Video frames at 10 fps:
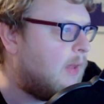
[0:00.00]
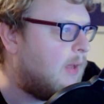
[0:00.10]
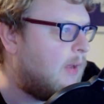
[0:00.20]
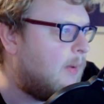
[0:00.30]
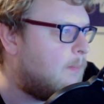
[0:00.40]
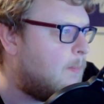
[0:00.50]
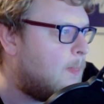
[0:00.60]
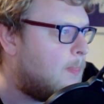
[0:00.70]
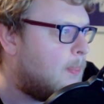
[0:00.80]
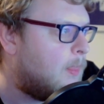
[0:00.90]

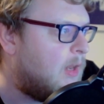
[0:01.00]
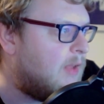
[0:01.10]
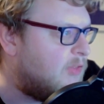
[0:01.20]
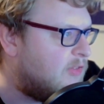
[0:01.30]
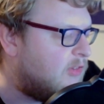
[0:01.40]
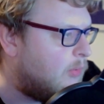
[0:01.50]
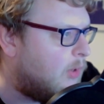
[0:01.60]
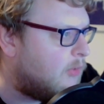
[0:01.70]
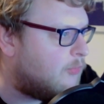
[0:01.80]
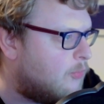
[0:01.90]
Left this till
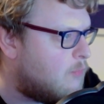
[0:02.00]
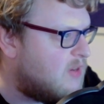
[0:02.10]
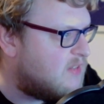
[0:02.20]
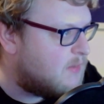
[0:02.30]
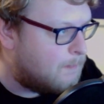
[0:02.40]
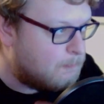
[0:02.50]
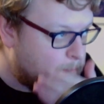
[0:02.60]
last reason,